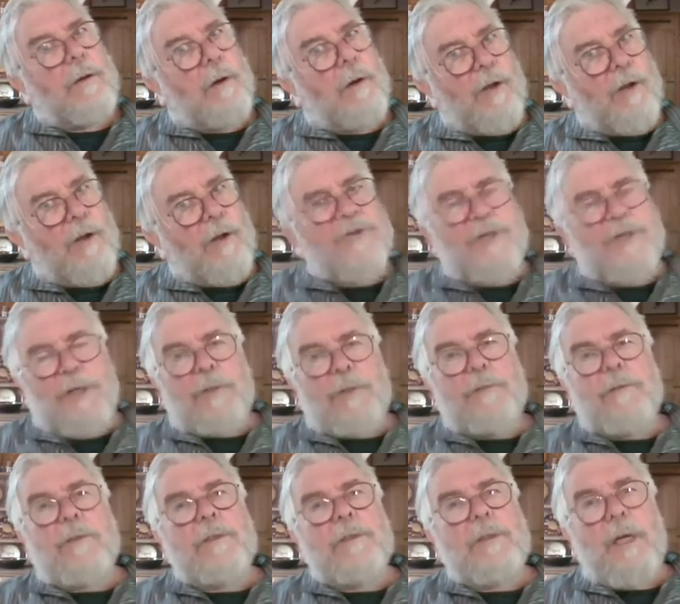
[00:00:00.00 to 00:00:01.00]
Also,
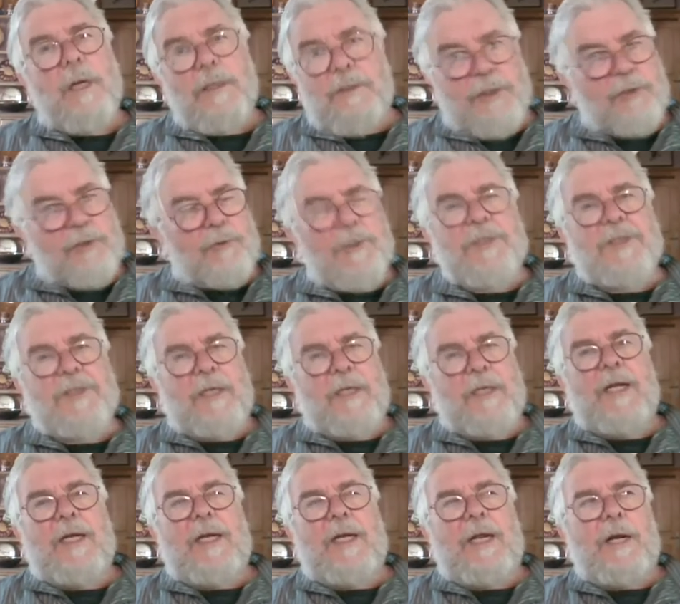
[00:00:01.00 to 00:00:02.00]
just
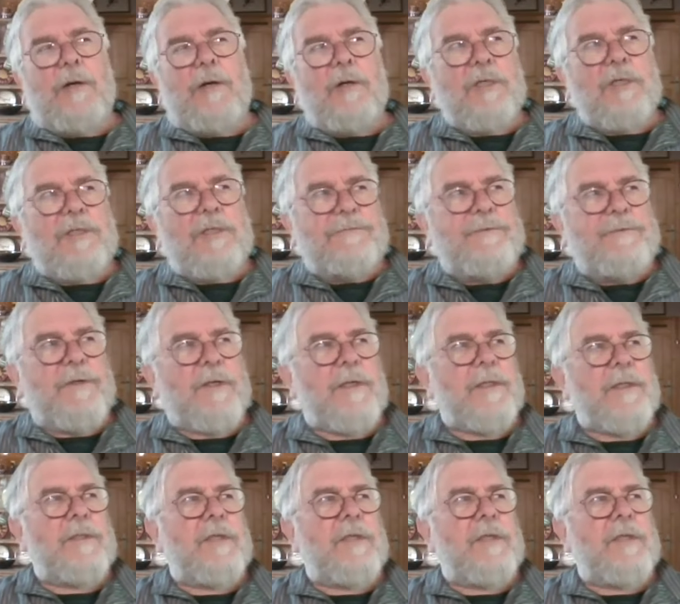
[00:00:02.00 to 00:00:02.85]
recently near Oxford,